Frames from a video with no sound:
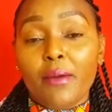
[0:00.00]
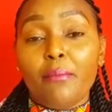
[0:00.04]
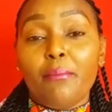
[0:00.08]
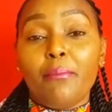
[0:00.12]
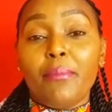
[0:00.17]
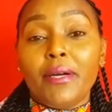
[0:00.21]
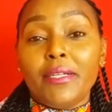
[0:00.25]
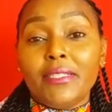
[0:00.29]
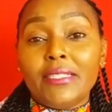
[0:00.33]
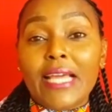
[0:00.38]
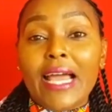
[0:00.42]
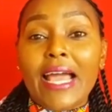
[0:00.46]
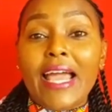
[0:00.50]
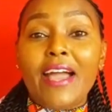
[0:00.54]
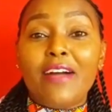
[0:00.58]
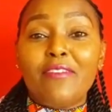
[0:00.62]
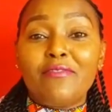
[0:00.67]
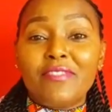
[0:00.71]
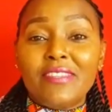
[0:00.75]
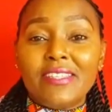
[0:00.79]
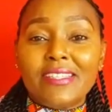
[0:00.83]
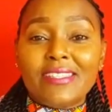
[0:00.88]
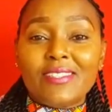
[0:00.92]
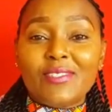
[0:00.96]
But I
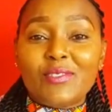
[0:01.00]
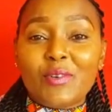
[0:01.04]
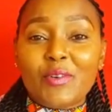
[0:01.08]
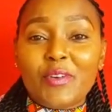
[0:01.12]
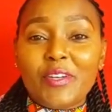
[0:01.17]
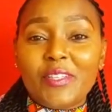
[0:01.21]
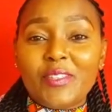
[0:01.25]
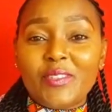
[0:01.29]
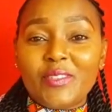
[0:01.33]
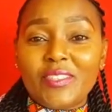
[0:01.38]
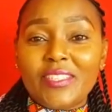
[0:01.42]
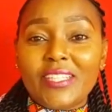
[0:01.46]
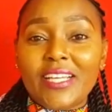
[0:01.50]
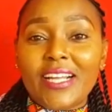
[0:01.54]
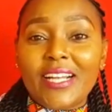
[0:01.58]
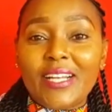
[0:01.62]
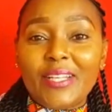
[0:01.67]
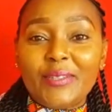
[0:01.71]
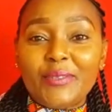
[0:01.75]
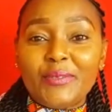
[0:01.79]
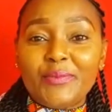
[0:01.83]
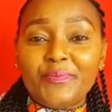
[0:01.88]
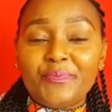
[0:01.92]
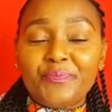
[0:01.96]
have this story to tell
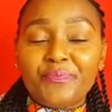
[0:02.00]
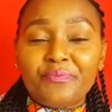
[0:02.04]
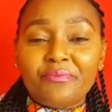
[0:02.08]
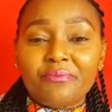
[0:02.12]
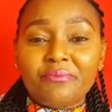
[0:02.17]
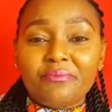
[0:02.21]
you.